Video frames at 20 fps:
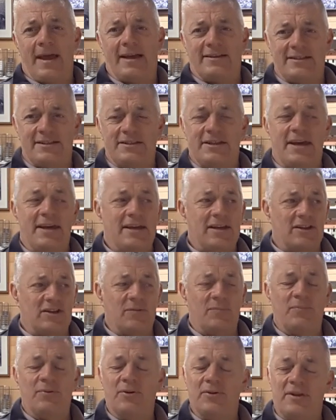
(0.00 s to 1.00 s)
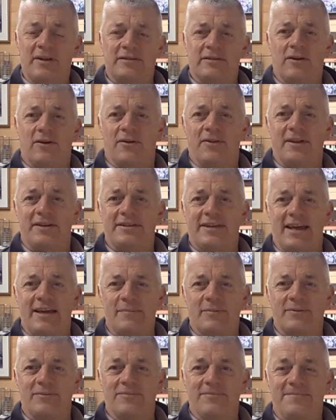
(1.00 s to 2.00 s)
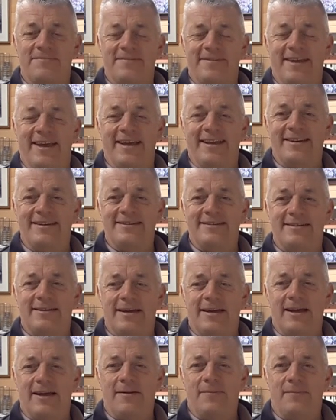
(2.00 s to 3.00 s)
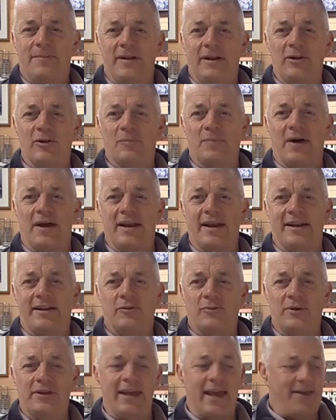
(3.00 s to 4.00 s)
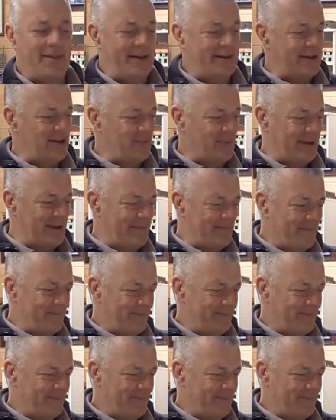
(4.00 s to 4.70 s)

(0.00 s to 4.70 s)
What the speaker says: has it taken to put this lot on the table? And little by little we get there, don't we?